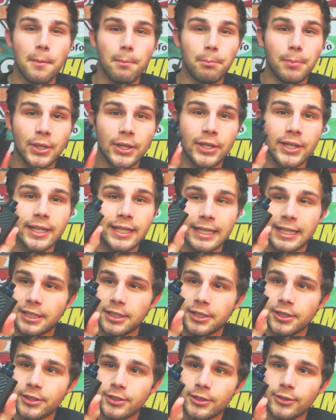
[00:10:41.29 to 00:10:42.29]
but
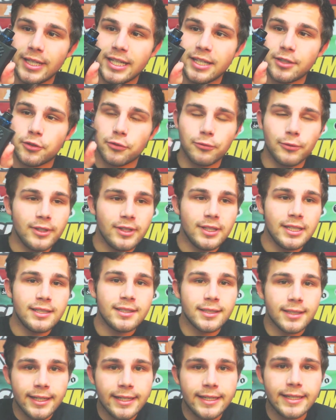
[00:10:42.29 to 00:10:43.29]
you know, it's really
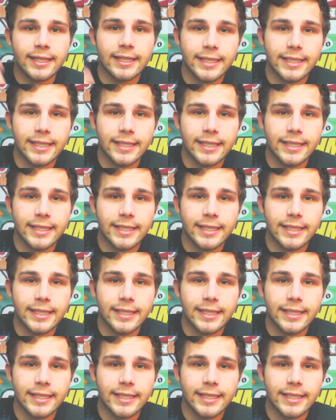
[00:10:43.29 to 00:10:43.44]
tiny.